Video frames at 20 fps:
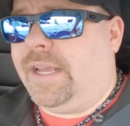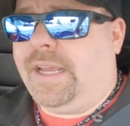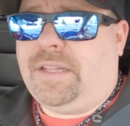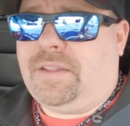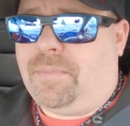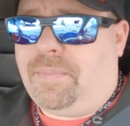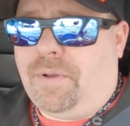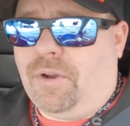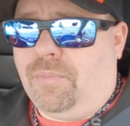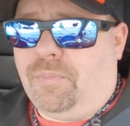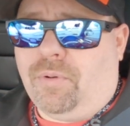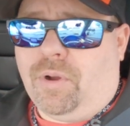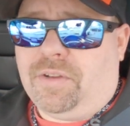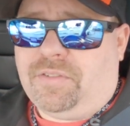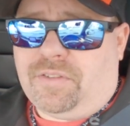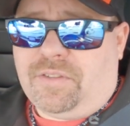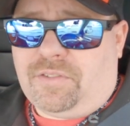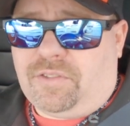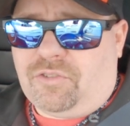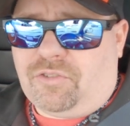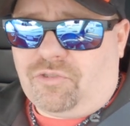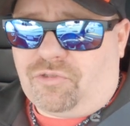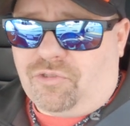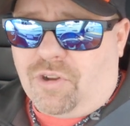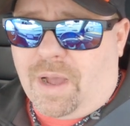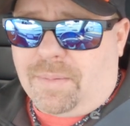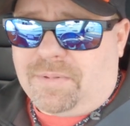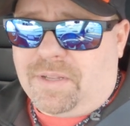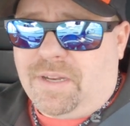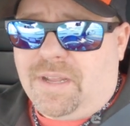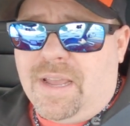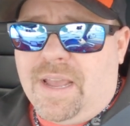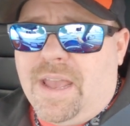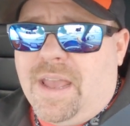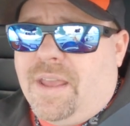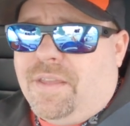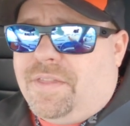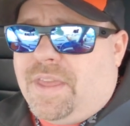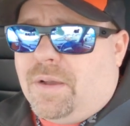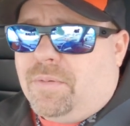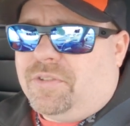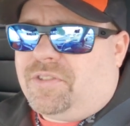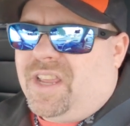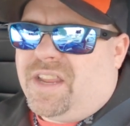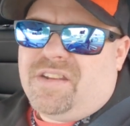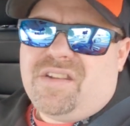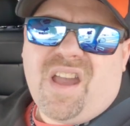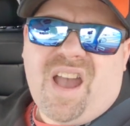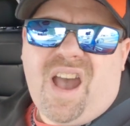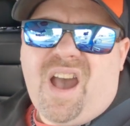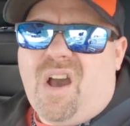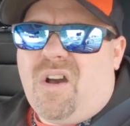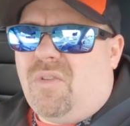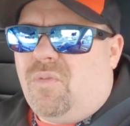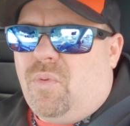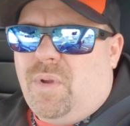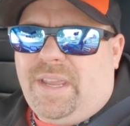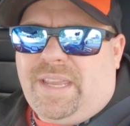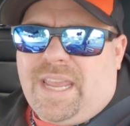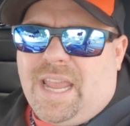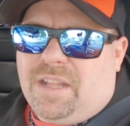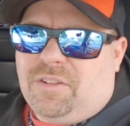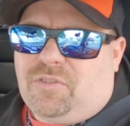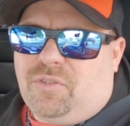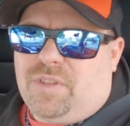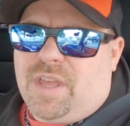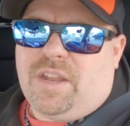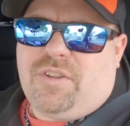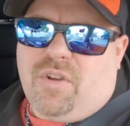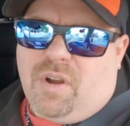get the better price since you just dropped it? They would say, no, we can't do that.